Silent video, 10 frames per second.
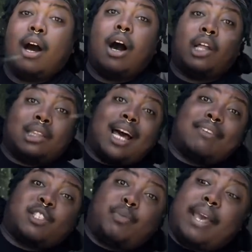a lot
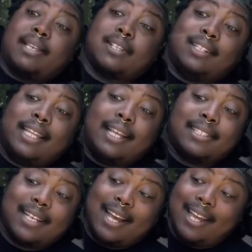of space on the
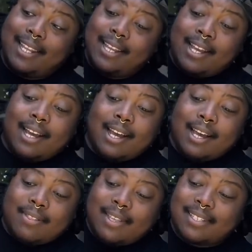inside.
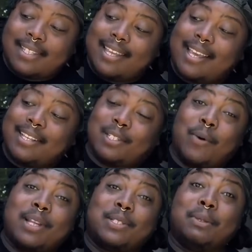This thing is
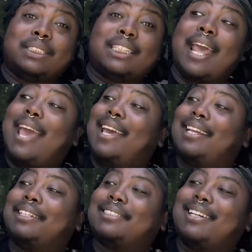going to
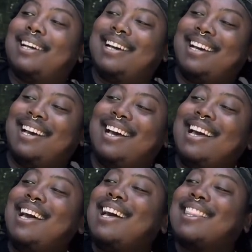change.
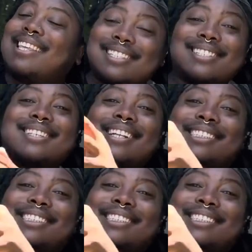This is gonna